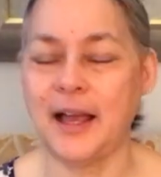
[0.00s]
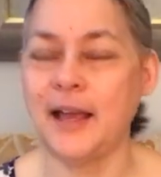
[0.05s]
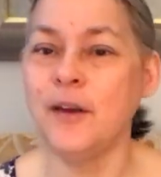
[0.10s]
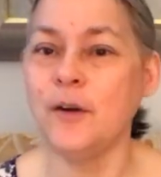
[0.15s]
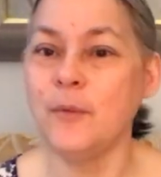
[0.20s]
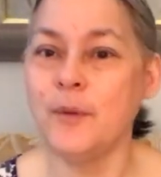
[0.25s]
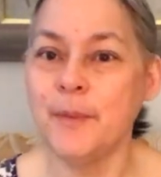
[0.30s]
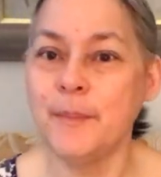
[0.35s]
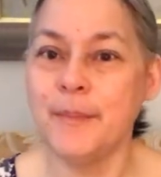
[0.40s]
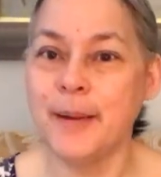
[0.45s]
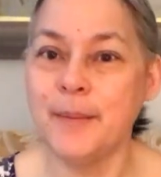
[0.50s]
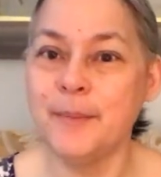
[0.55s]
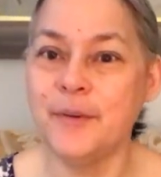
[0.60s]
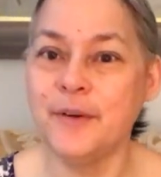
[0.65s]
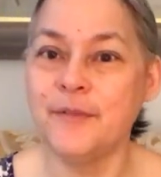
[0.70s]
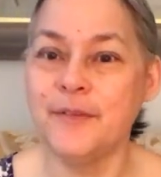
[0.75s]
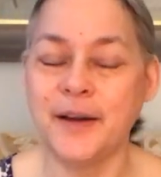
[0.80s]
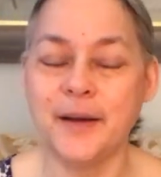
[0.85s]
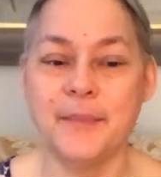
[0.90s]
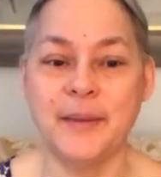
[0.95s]
I don't
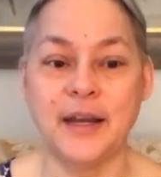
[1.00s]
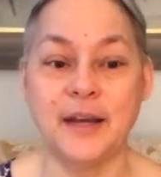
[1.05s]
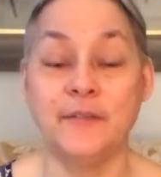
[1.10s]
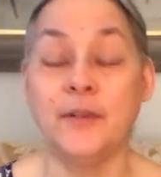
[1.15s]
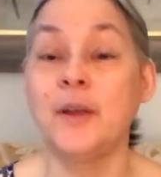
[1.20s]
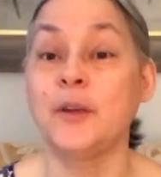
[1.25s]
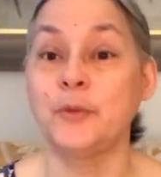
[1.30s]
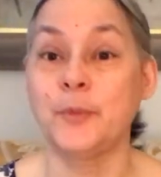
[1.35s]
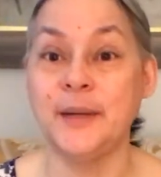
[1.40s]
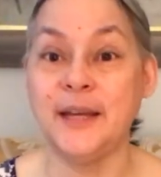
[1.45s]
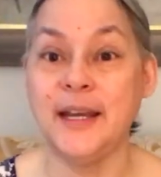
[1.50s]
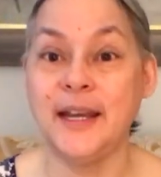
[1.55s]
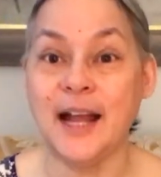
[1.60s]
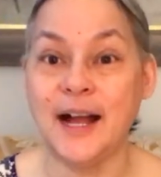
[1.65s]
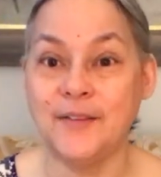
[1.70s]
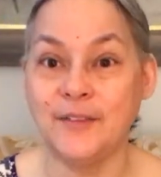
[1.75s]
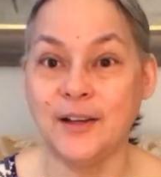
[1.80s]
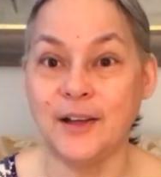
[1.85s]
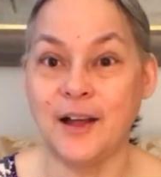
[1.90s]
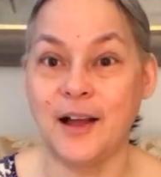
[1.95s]
remember very many because we didn't
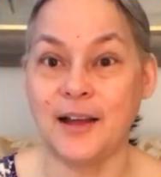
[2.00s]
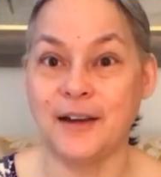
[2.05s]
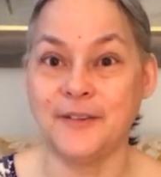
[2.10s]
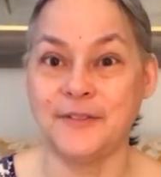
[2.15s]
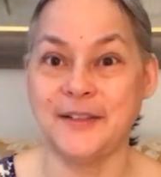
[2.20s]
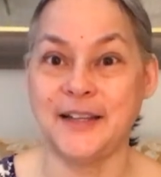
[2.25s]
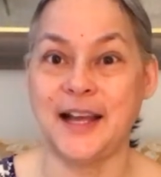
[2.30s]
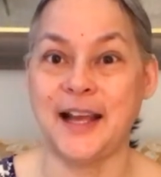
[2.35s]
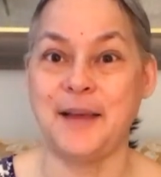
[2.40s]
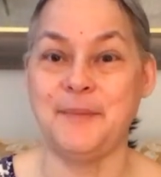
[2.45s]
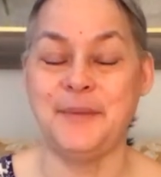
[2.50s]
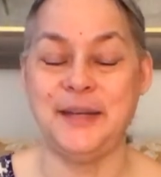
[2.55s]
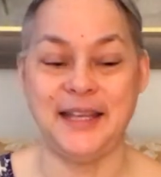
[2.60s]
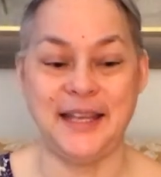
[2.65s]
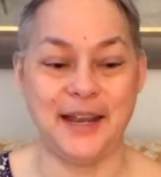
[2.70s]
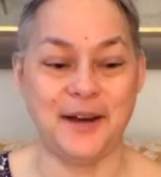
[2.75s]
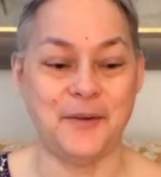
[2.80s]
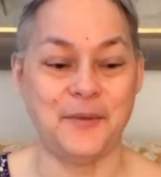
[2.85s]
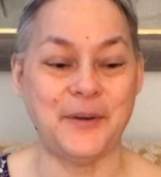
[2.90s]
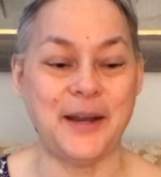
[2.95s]
have a lot of time to
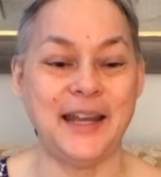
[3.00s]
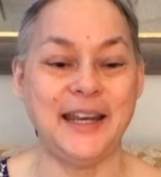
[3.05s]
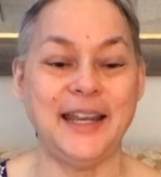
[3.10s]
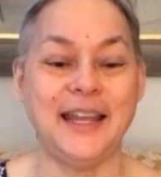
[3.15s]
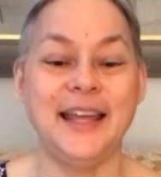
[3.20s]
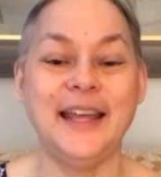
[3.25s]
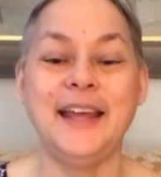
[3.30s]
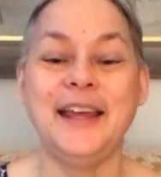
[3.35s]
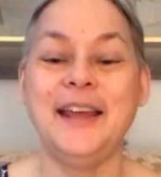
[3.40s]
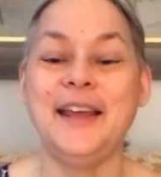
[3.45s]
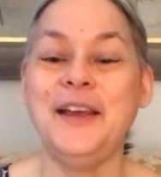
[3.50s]
get ready.